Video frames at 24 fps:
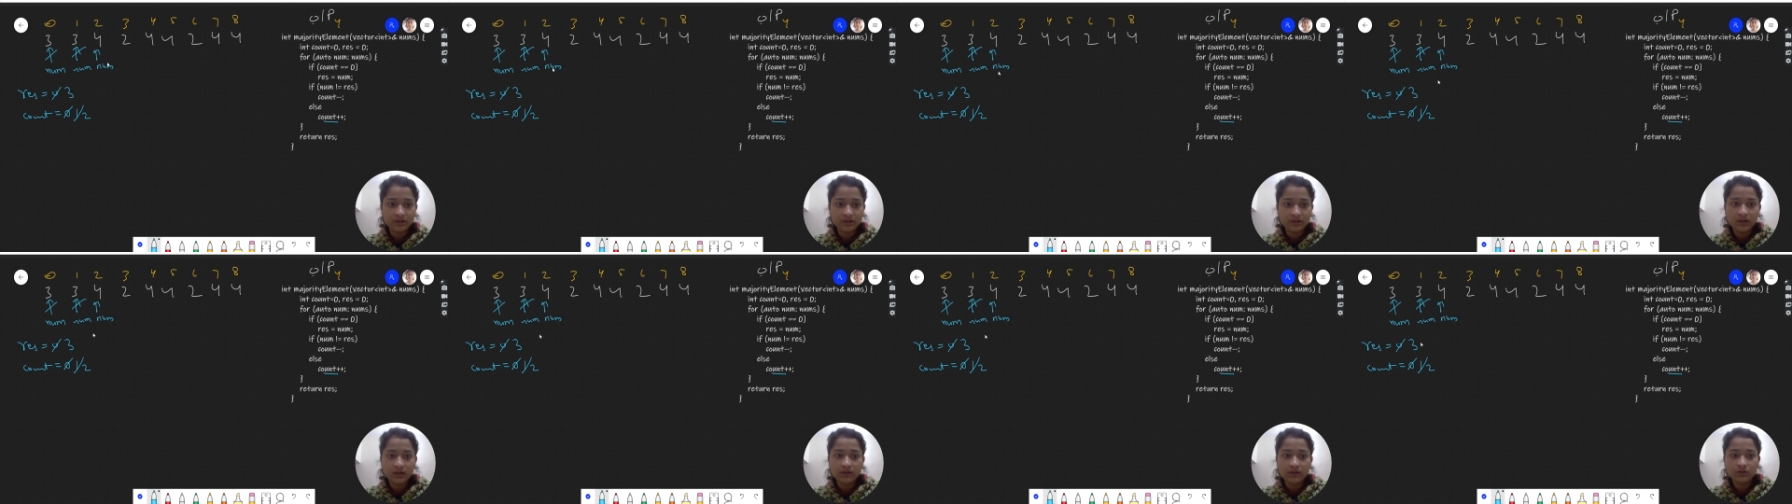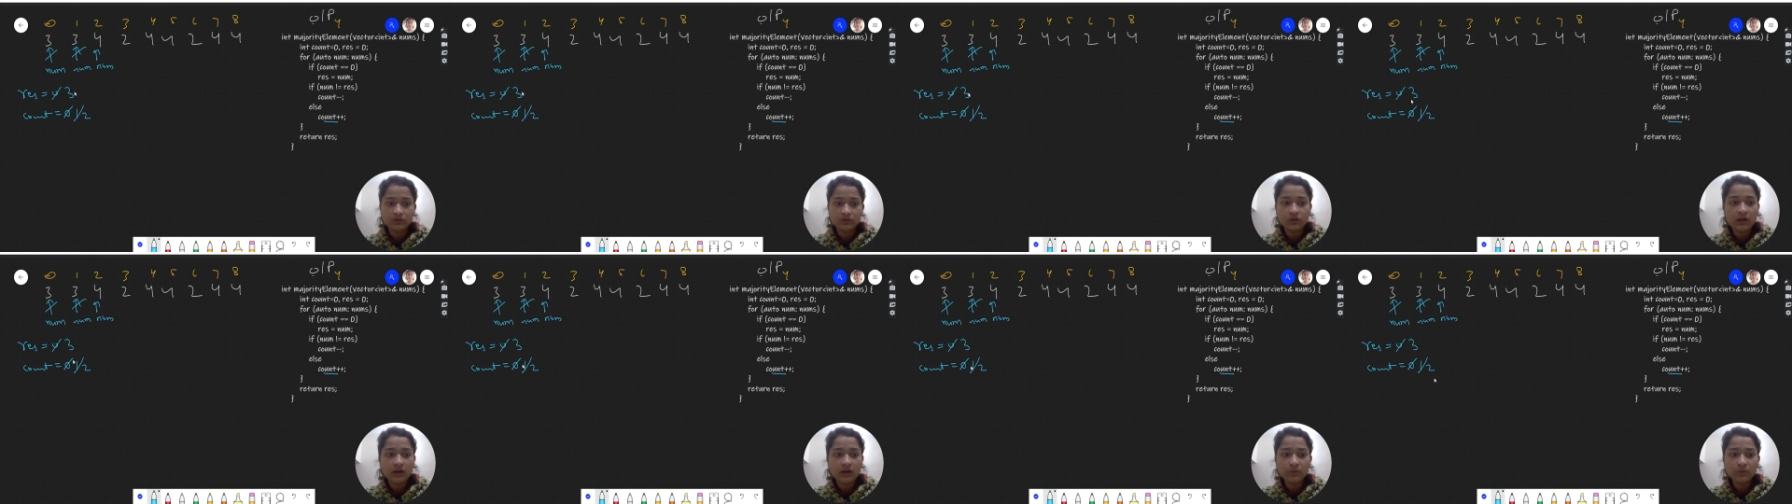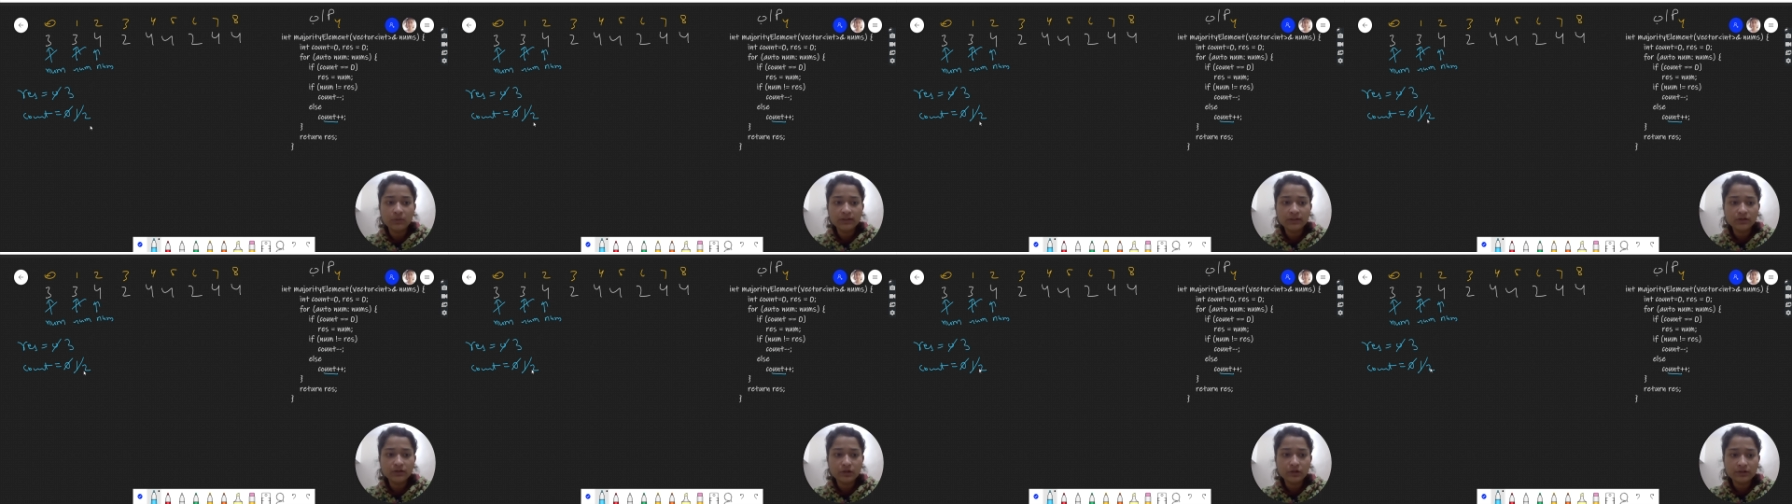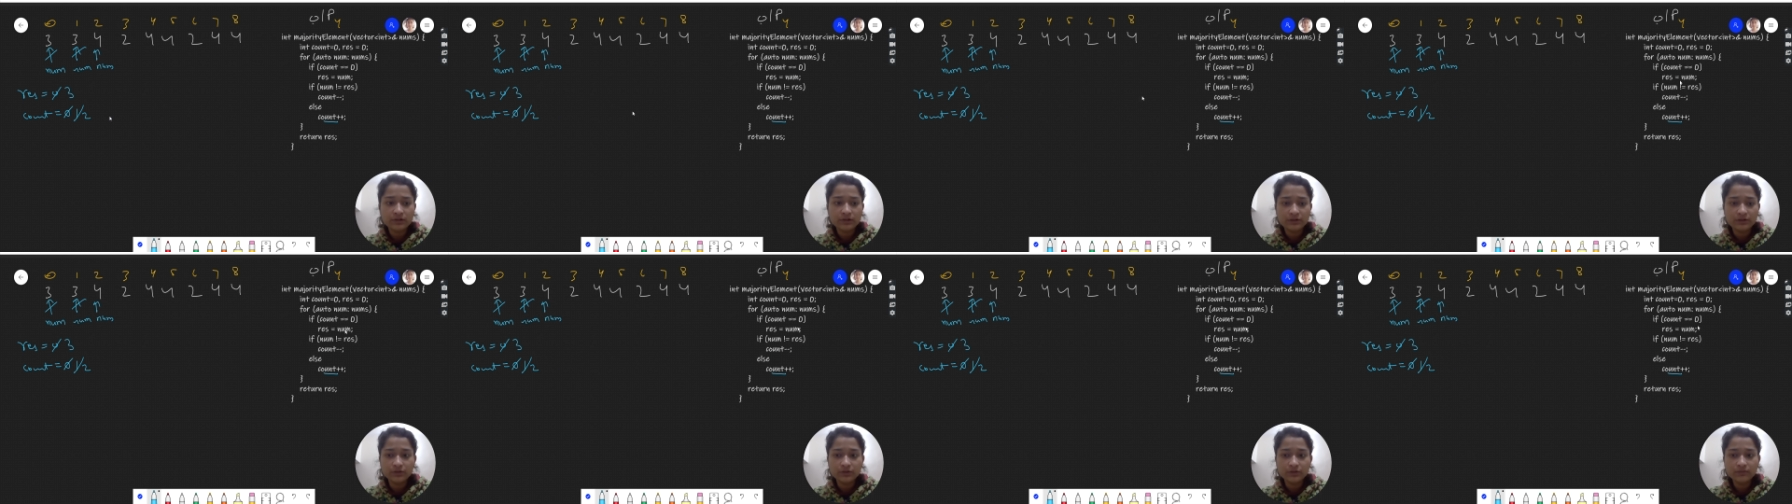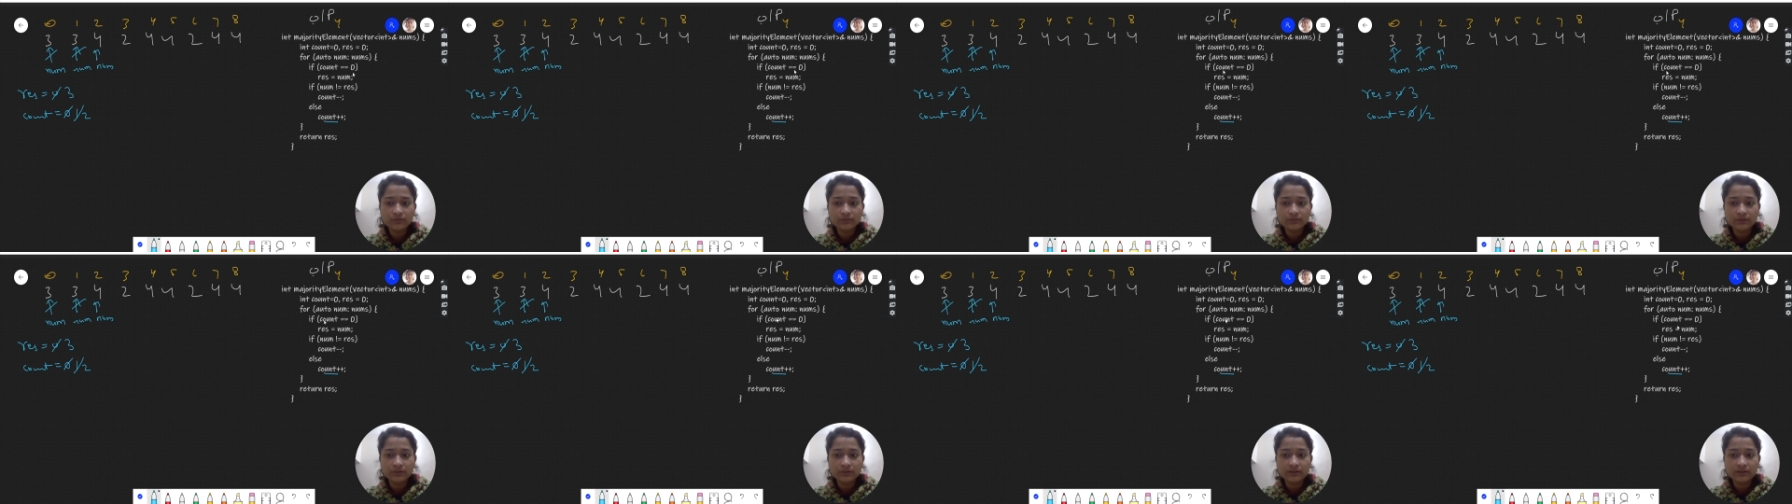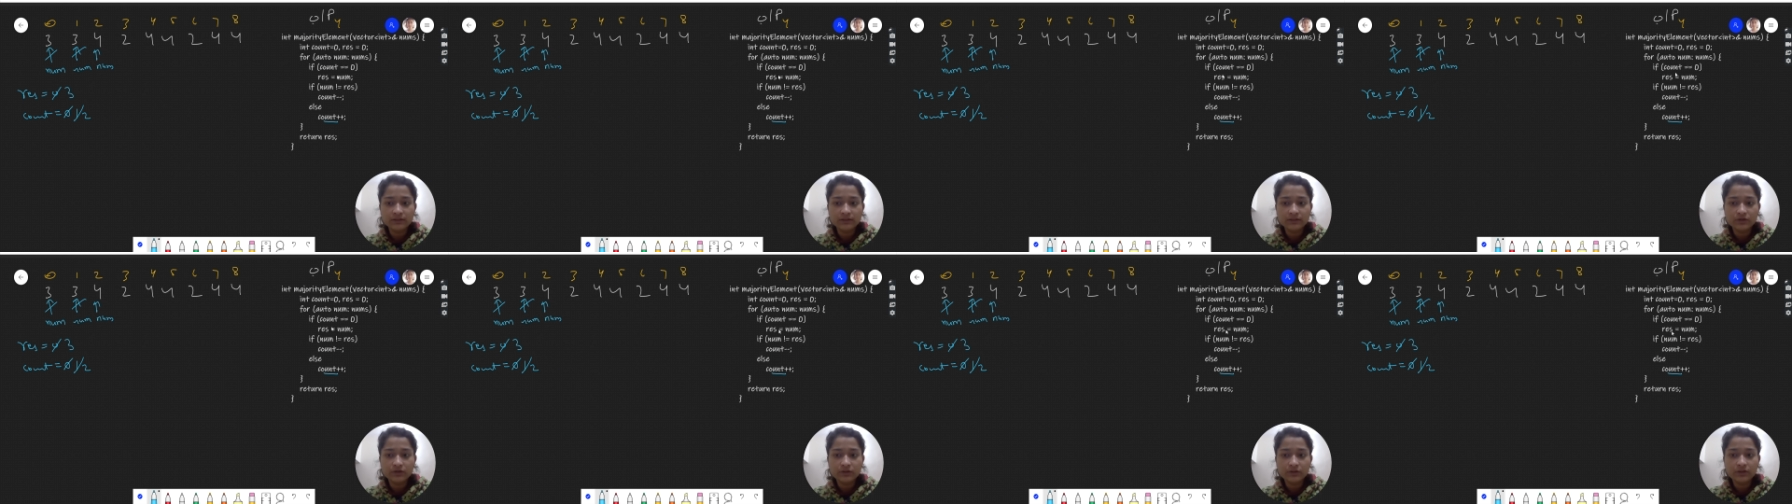So count is not 0. This
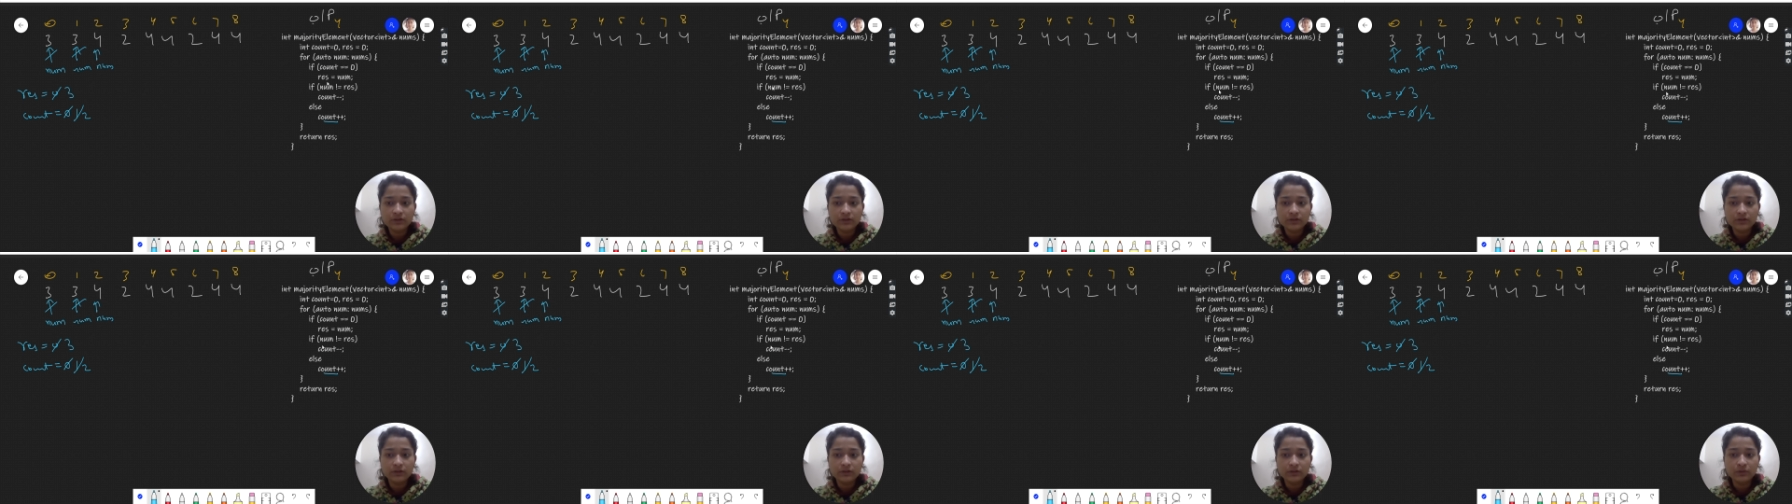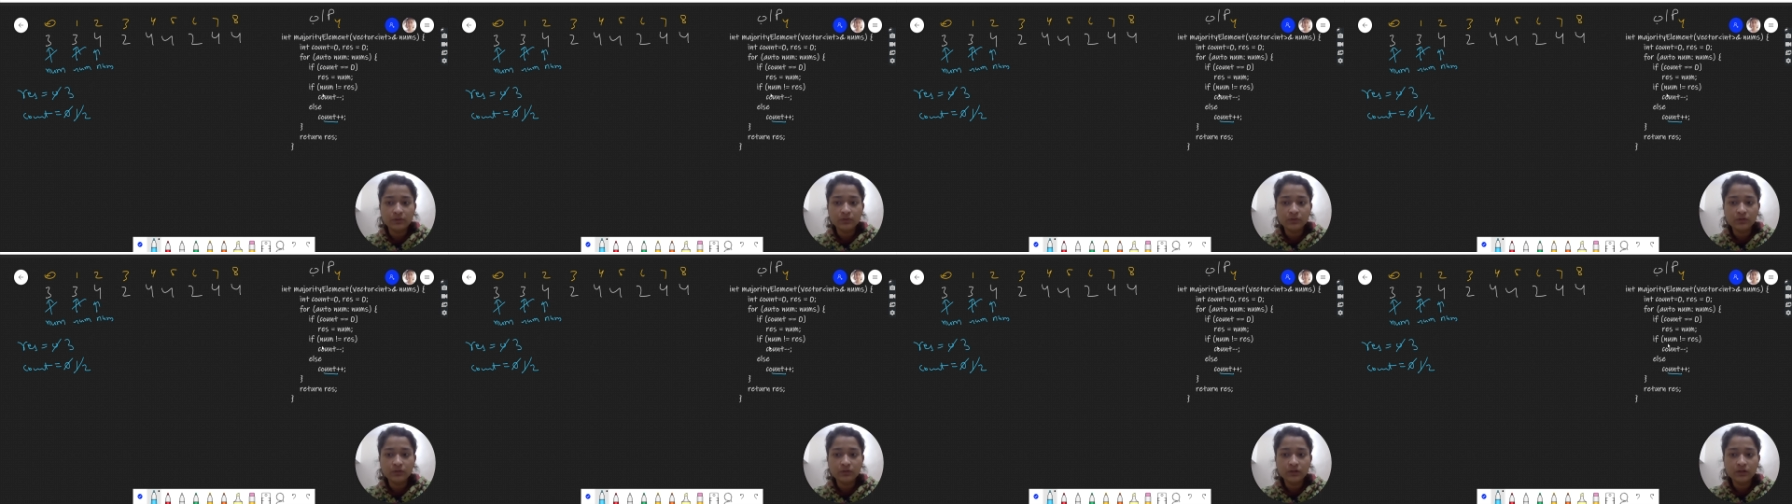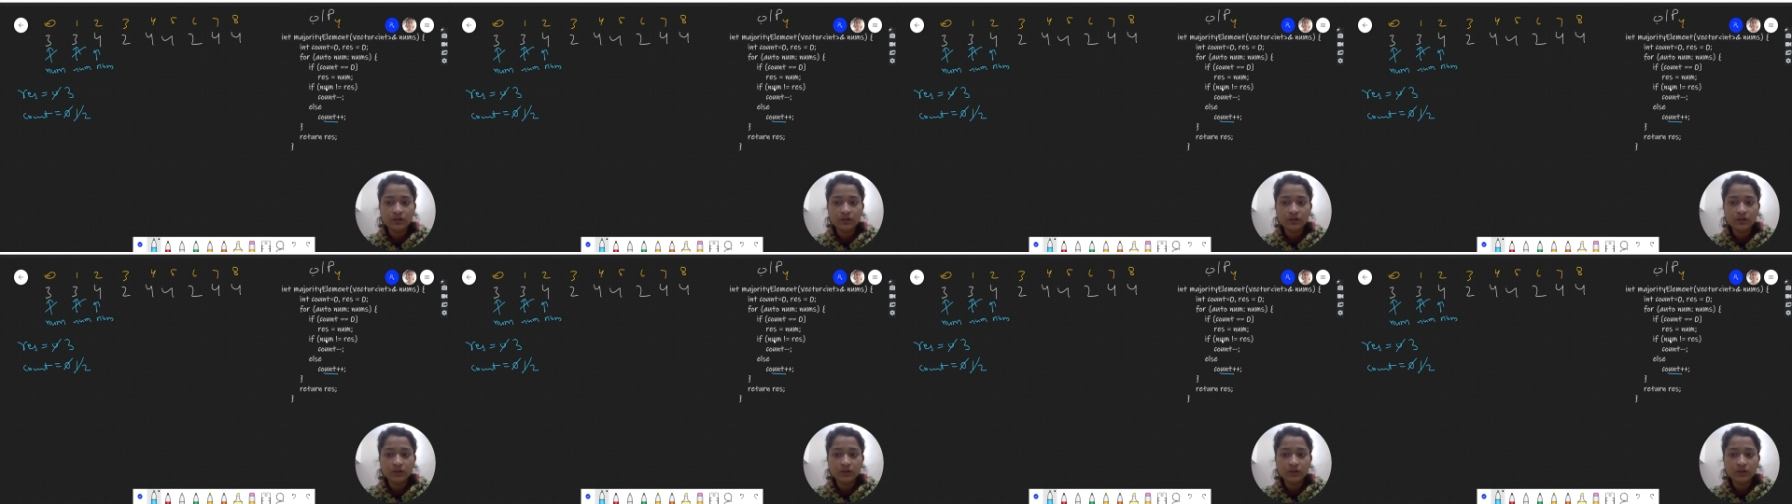is not true.